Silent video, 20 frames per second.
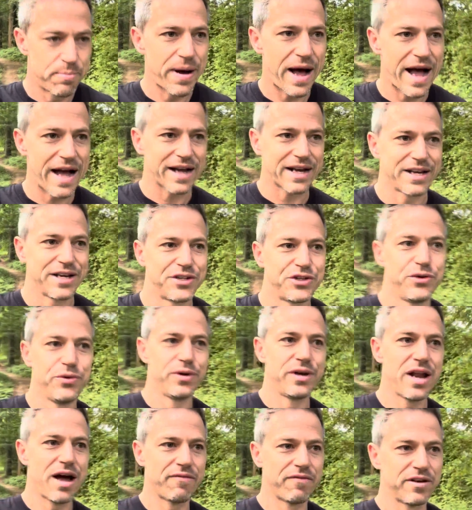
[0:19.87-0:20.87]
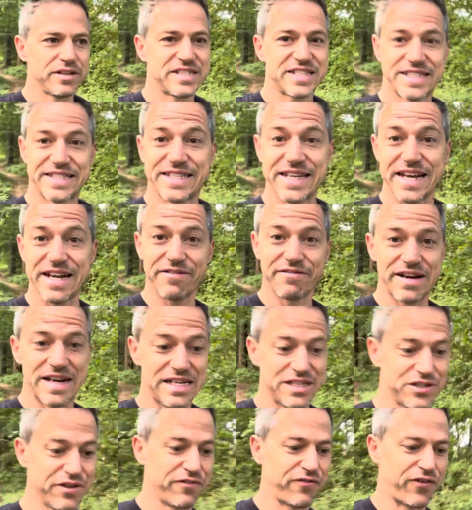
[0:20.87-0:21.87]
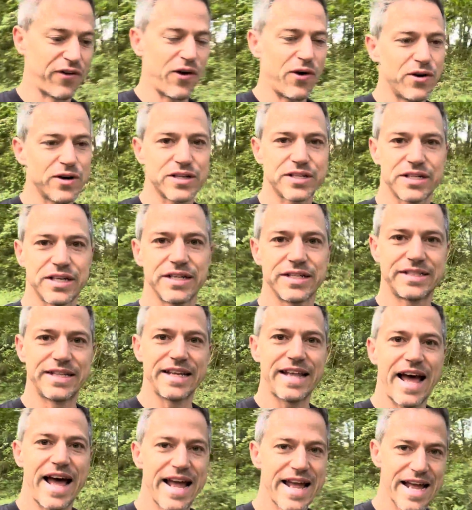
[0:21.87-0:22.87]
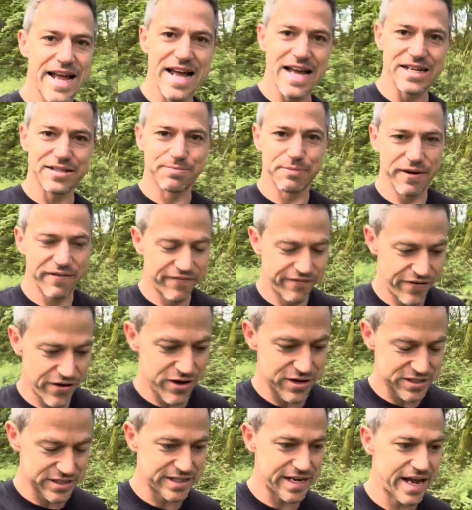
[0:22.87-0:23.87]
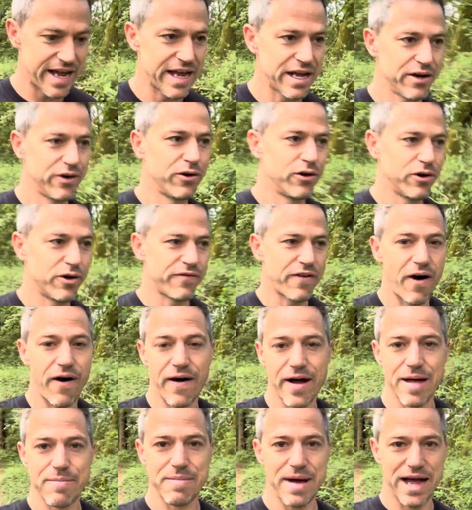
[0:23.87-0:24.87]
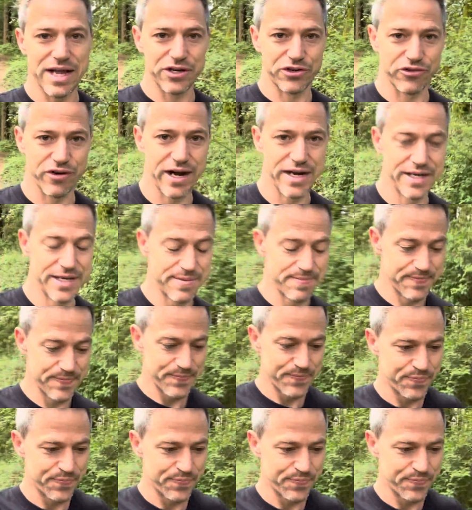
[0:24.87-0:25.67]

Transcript: back to another series of vlogs Today is my first day of iron man training